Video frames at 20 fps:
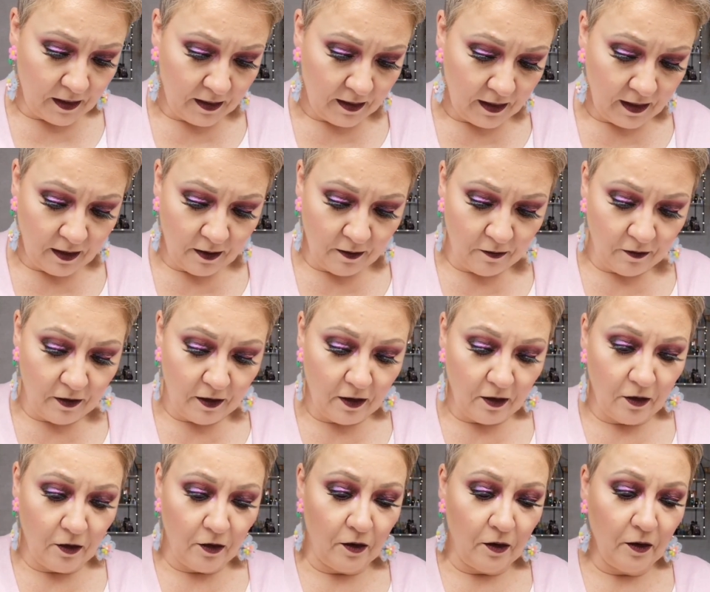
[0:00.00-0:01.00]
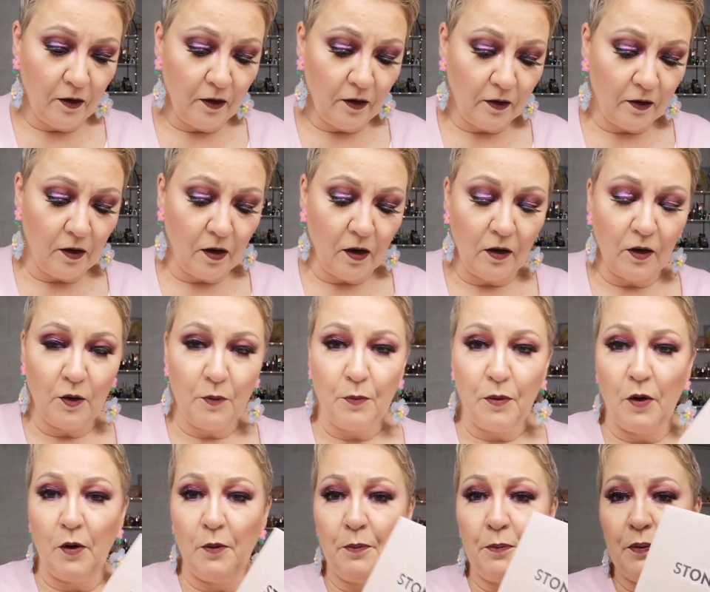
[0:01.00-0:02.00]
I have the
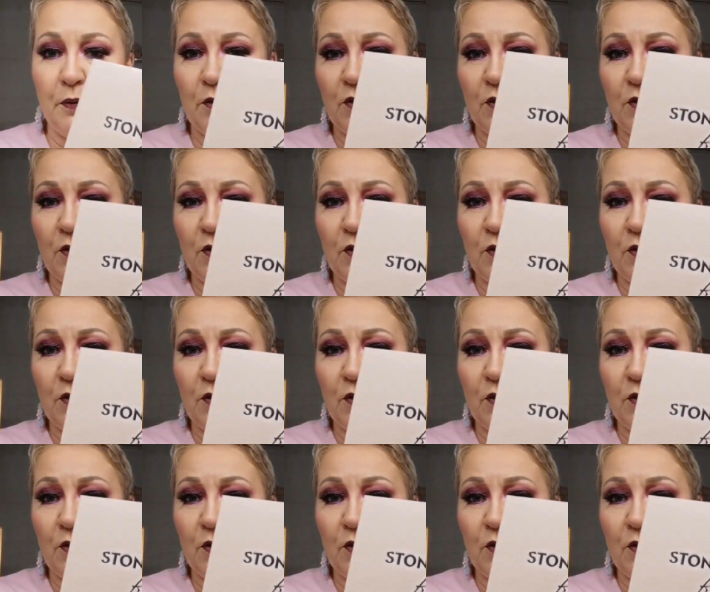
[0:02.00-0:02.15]
Colourpop